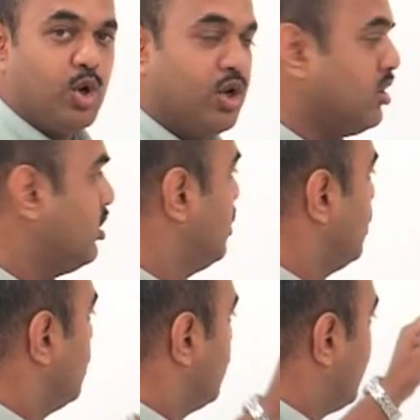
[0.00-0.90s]
on
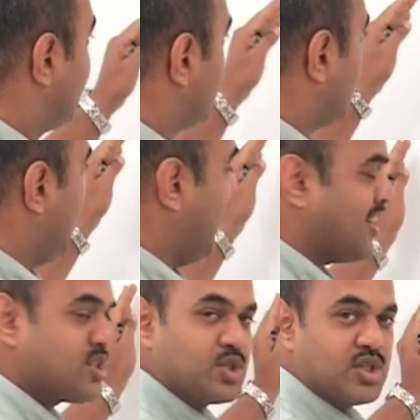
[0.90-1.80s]
whether
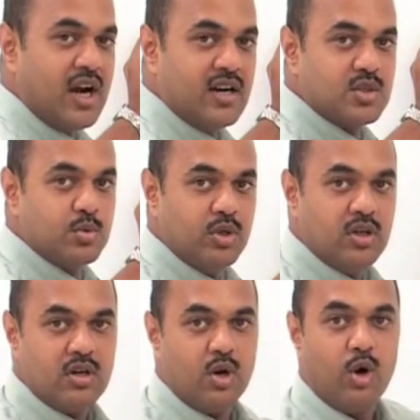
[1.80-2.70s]
X starts
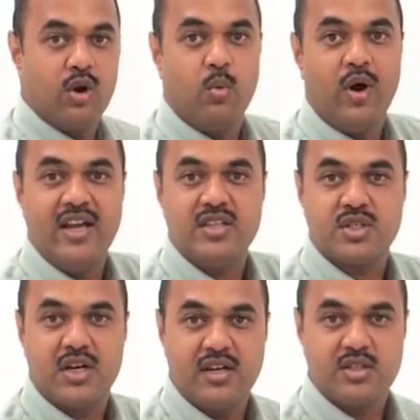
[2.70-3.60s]
work or Y
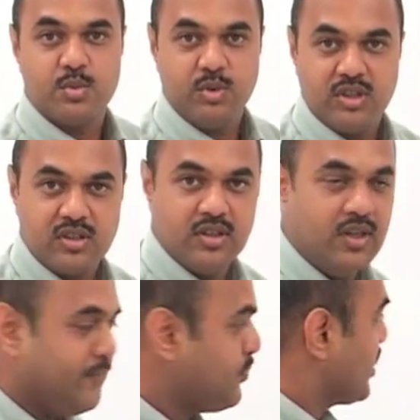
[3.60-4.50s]
starts work.
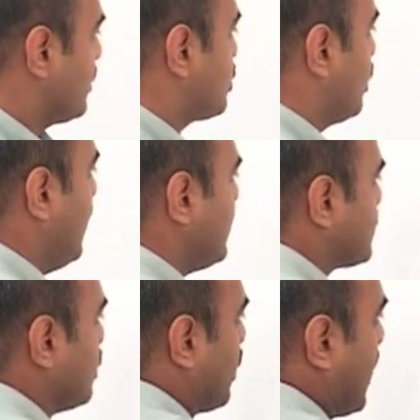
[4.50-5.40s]
So
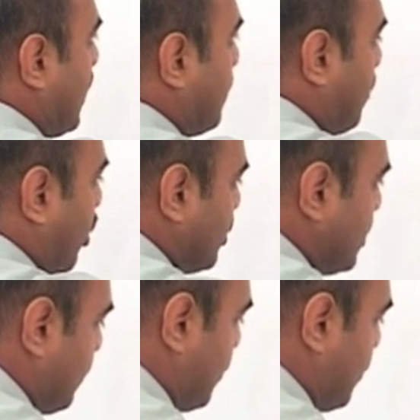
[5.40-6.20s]
let's look at both the